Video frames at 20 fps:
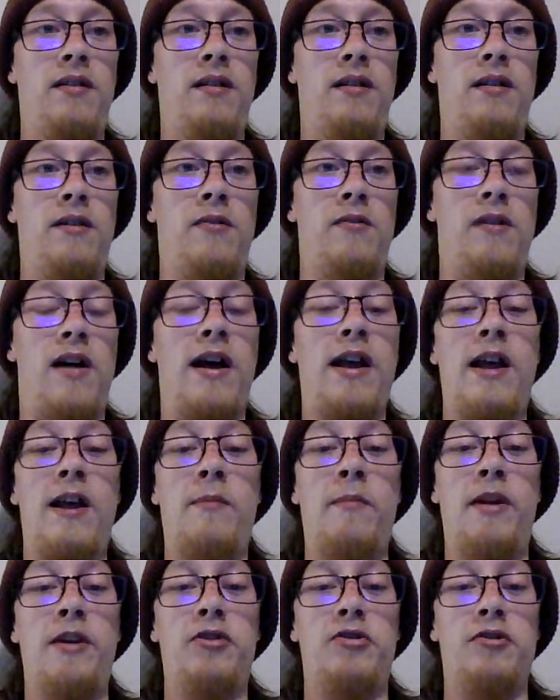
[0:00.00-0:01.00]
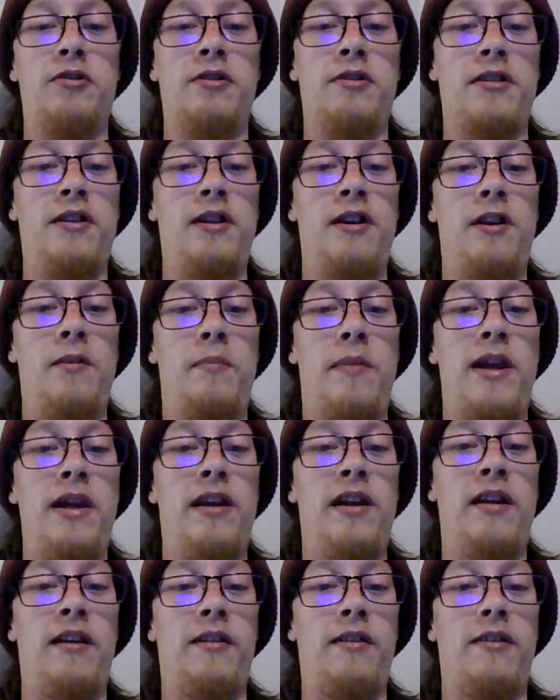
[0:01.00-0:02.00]
I am interested in
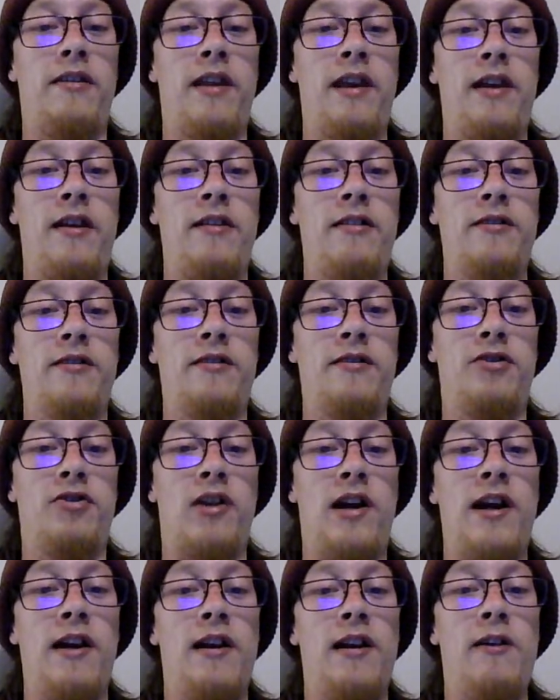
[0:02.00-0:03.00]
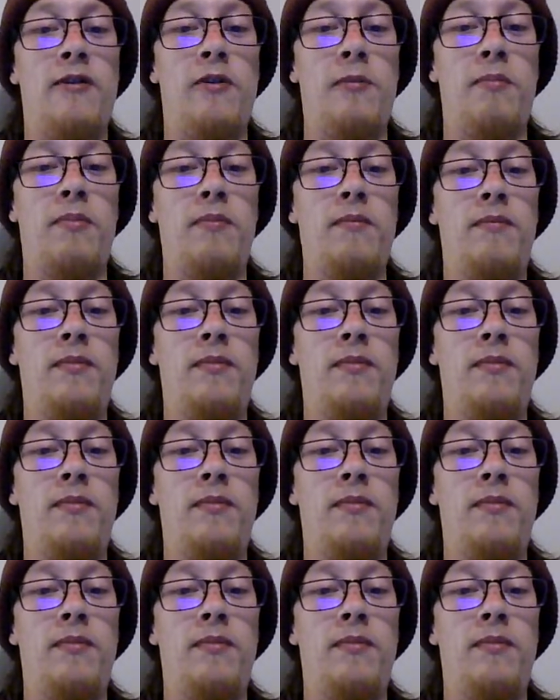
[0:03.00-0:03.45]
making things, trying to help